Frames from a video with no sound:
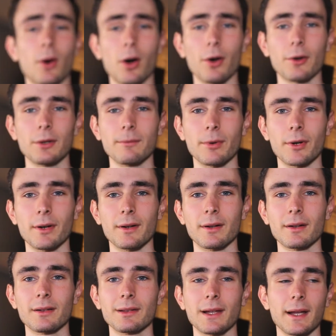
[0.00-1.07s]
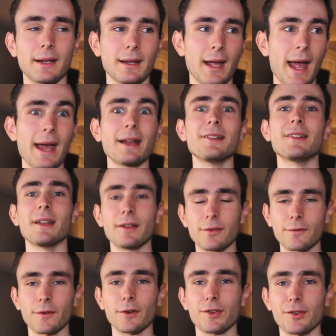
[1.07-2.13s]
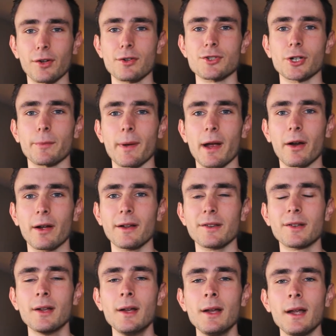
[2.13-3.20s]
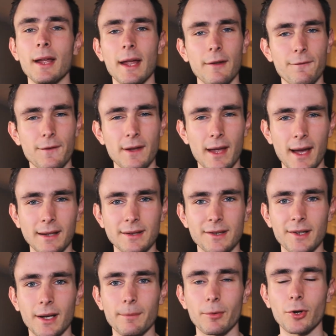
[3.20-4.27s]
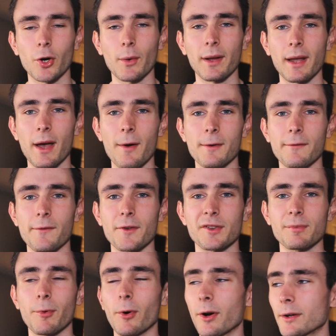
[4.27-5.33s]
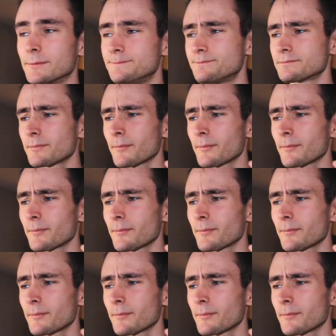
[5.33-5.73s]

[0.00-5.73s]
Hülkenberg-like exit for Sergio Perez if he ends up going out of the sport.